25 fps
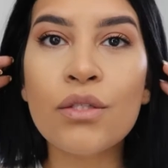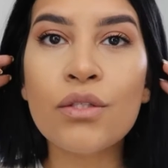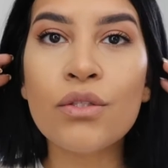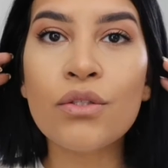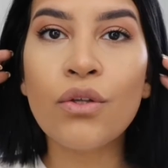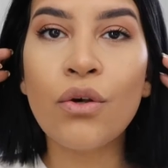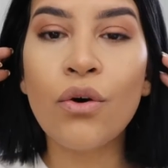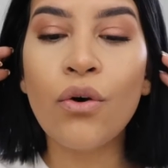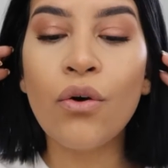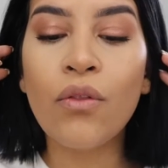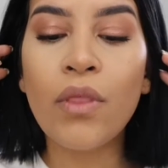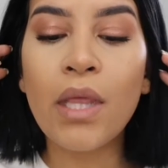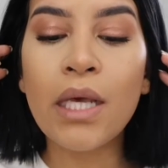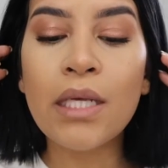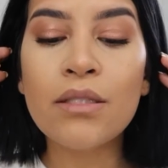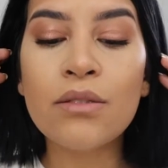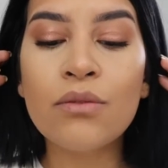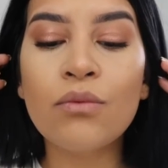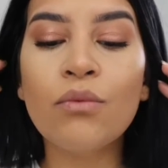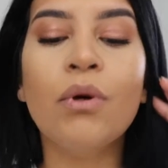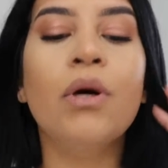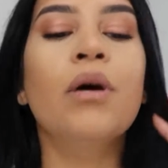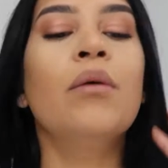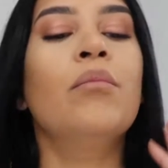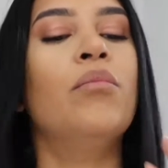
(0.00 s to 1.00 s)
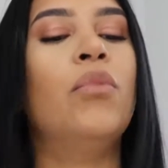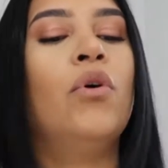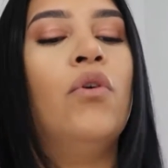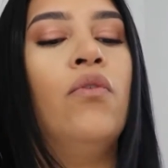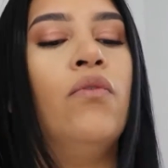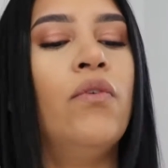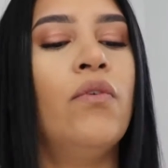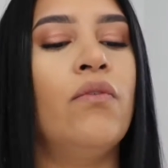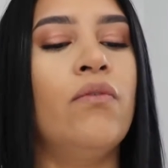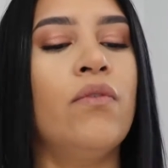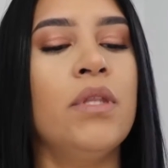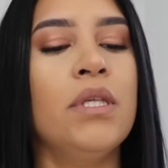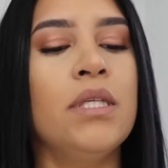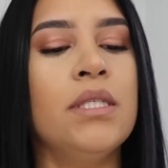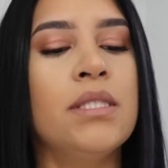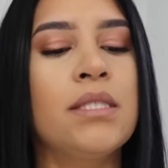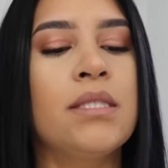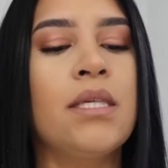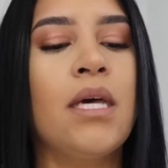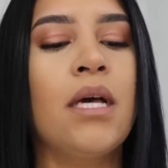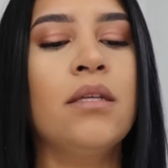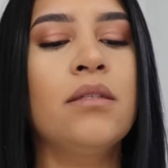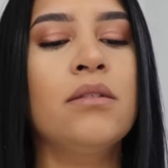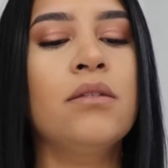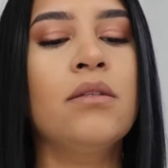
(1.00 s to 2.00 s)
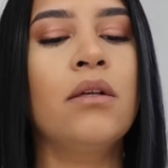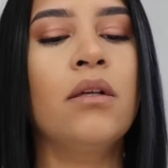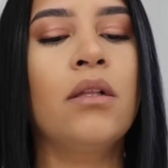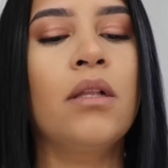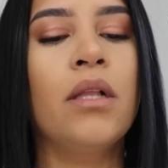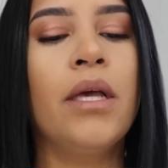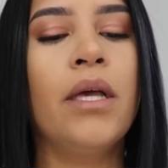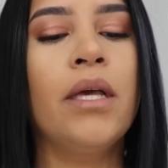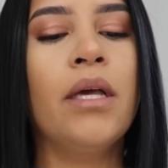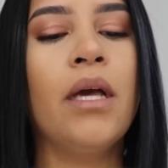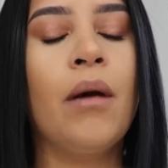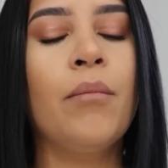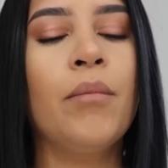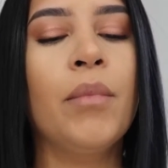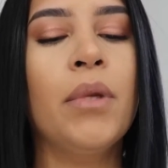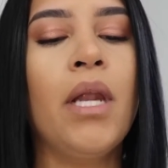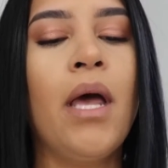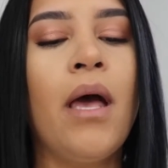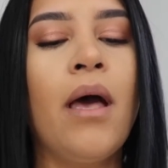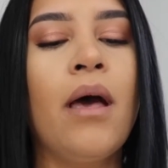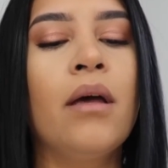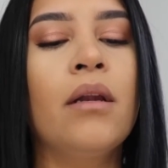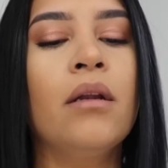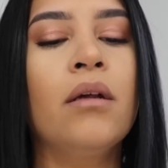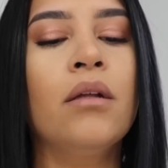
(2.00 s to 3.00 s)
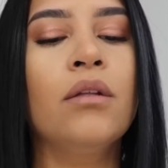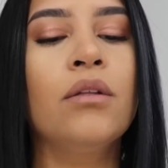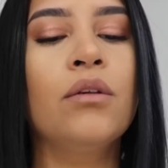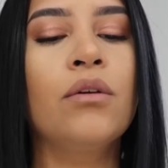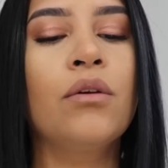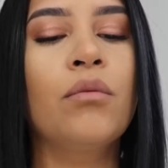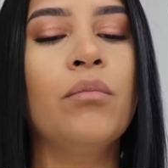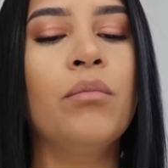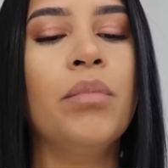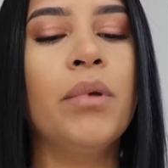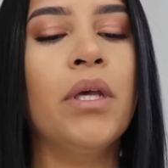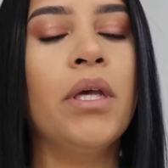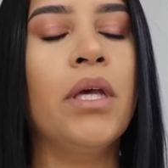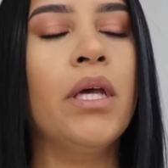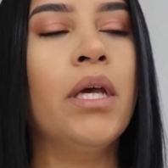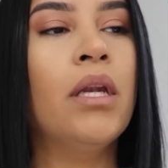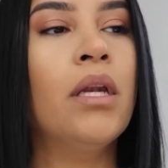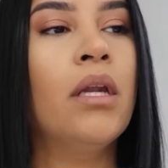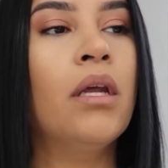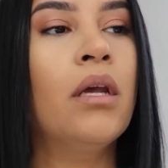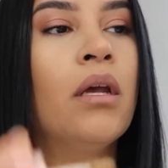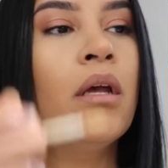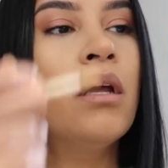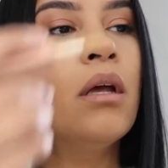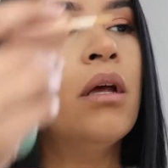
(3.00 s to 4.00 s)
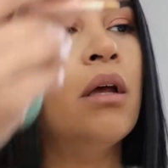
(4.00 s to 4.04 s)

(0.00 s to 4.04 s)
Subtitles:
So that's what both of these sides look like. I'm gonna add a little bit